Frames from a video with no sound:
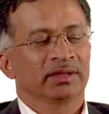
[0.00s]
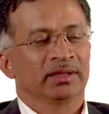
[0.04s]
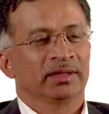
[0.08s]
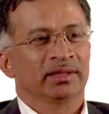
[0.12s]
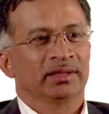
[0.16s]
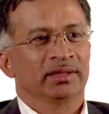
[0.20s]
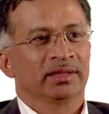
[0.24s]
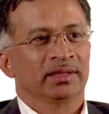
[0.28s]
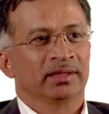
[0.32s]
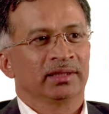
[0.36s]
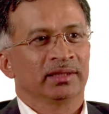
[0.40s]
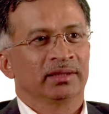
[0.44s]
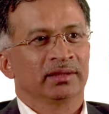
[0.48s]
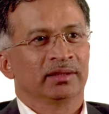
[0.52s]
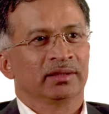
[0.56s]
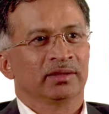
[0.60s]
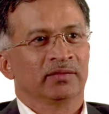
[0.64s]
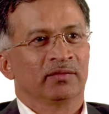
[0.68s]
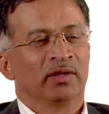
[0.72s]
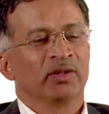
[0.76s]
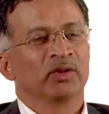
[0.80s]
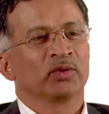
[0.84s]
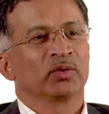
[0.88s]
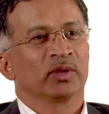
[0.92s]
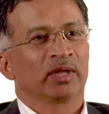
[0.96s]
and then
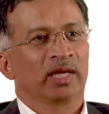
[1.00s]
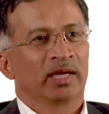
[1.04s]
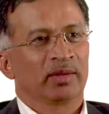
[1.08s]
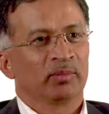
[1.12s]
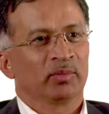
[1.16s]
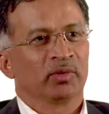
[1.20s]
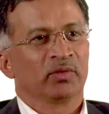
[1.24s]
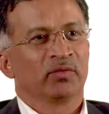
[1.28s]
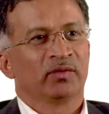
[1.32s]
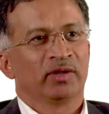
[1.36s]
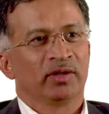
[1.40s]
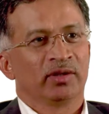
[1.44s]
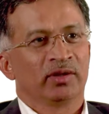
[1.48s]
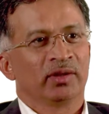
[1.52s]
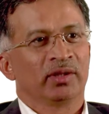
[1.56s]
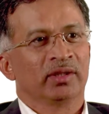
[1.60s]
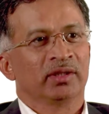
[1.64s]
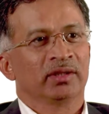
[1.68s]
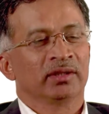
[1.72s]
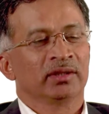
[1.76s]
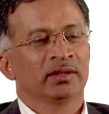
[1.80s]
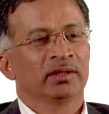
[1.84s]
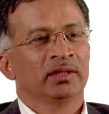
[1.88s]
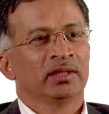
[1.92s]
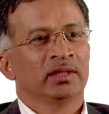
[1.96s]
eventually I moved into
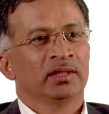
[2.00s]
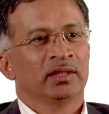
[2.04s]
the